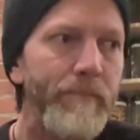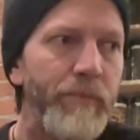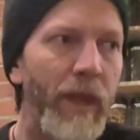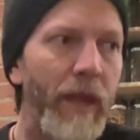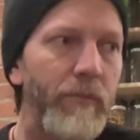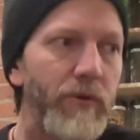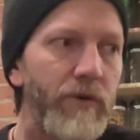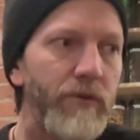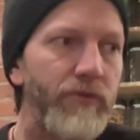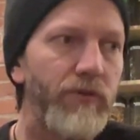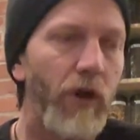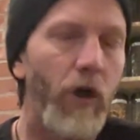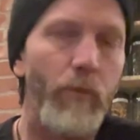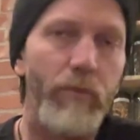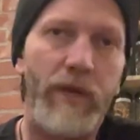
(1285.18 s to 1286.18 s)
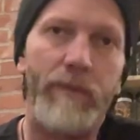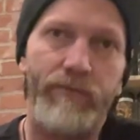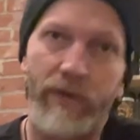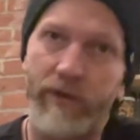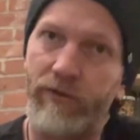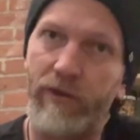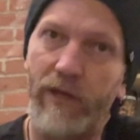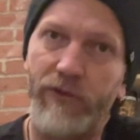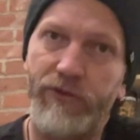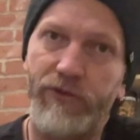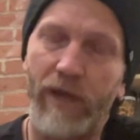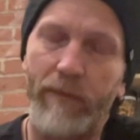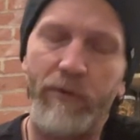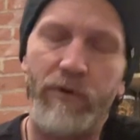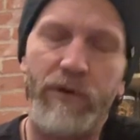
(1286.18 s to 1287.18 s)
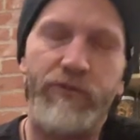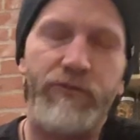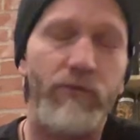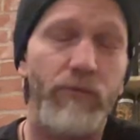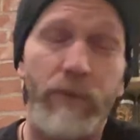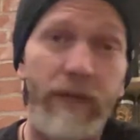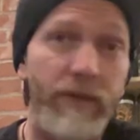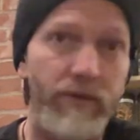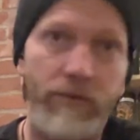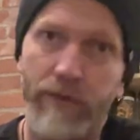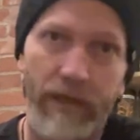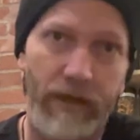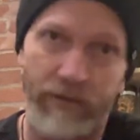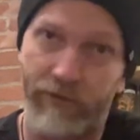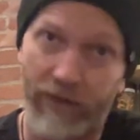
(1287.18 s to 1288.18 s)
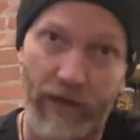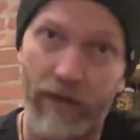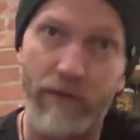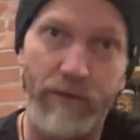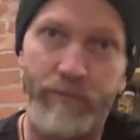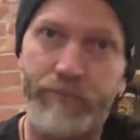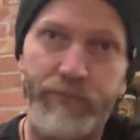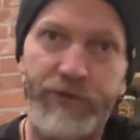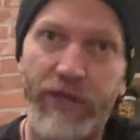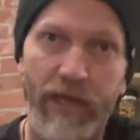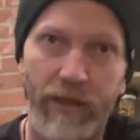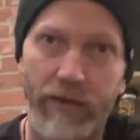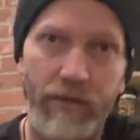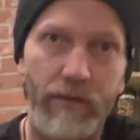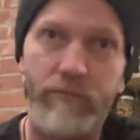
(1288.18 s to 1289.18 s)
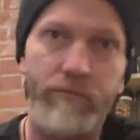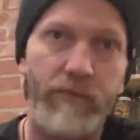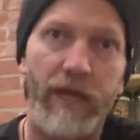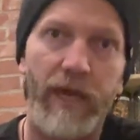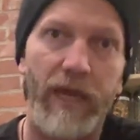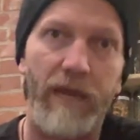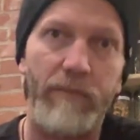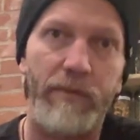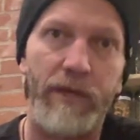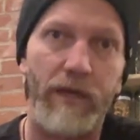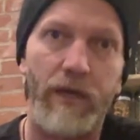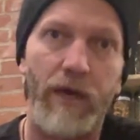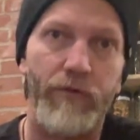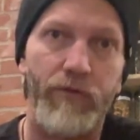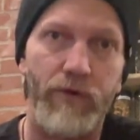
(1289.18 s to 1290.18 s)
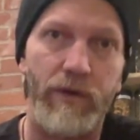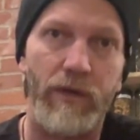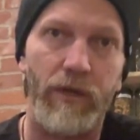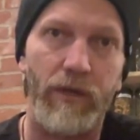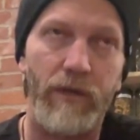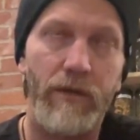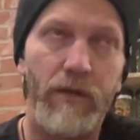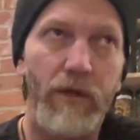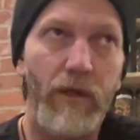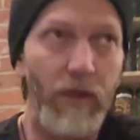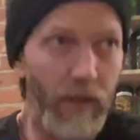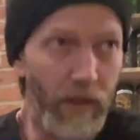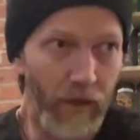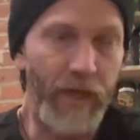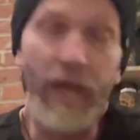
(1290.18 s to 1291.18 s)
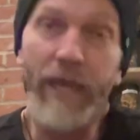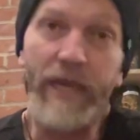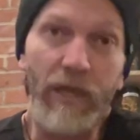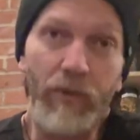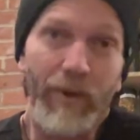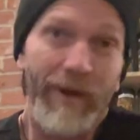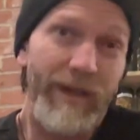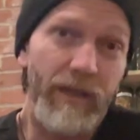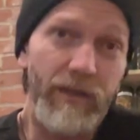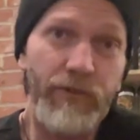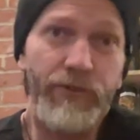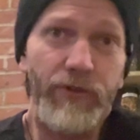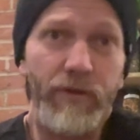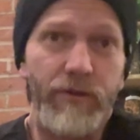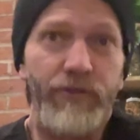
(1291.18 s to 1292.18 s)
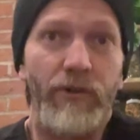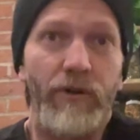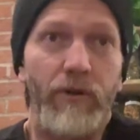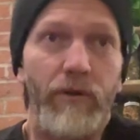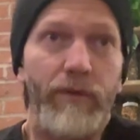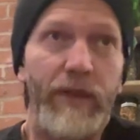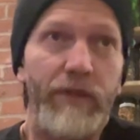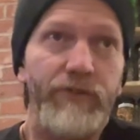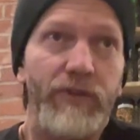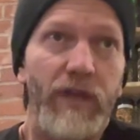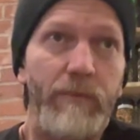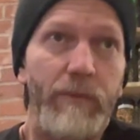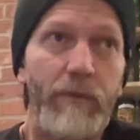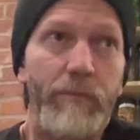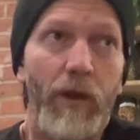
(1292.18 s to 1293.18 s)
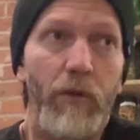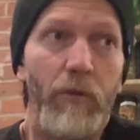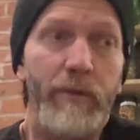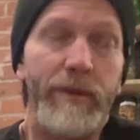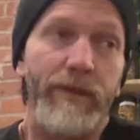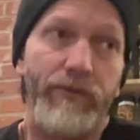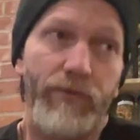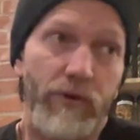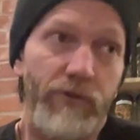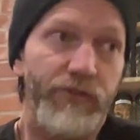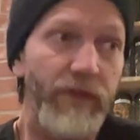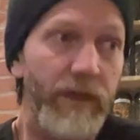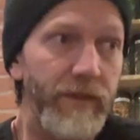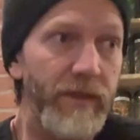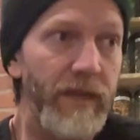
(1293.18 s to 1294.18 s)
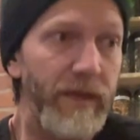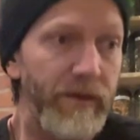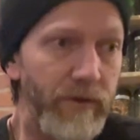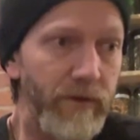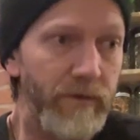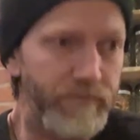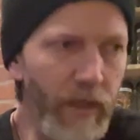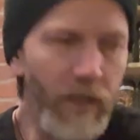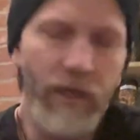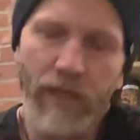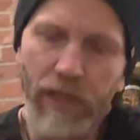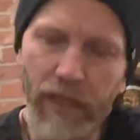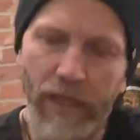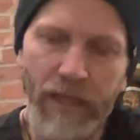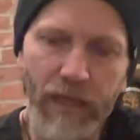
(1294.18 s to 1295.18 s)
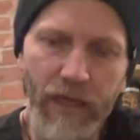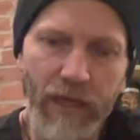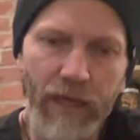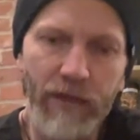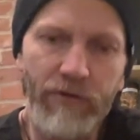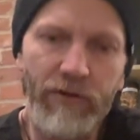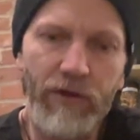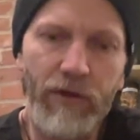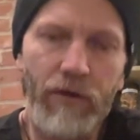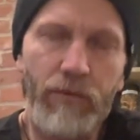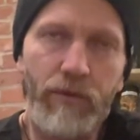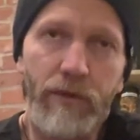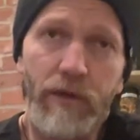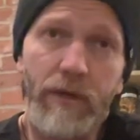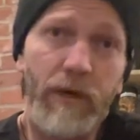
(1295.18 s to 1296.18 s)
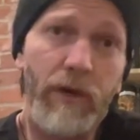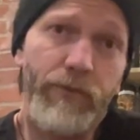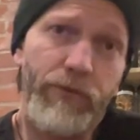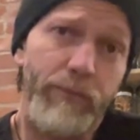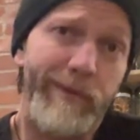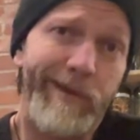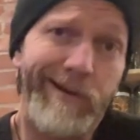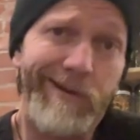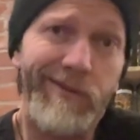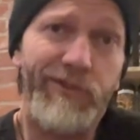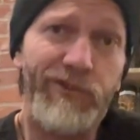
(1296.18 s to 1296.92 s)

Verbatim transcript: I'm going to open up ventilation. I'm going to redo that entire tent canopy covering anyways, so that's going to be probably the first thing that I do and uh, we're gonna go from there.